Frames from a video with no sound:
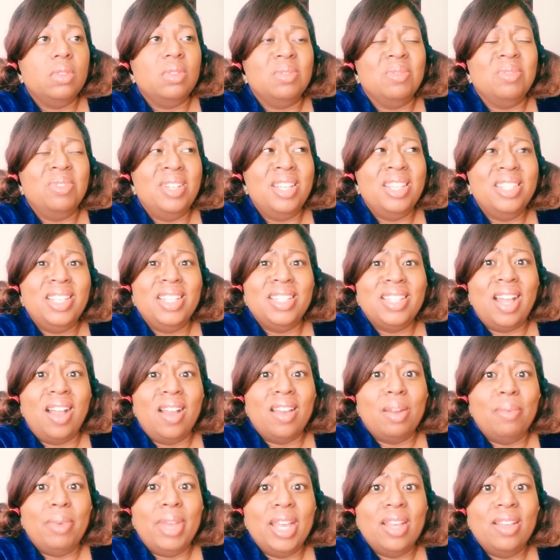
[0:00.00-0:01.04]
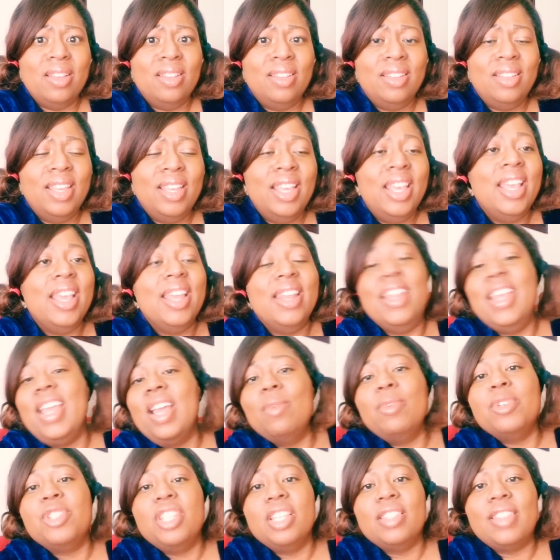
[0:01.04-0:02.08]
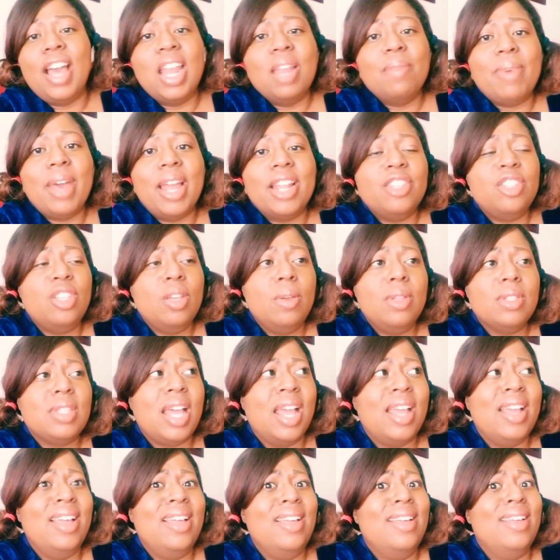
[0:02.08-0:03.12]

what is she talking about? Then when she thought about it, she was like,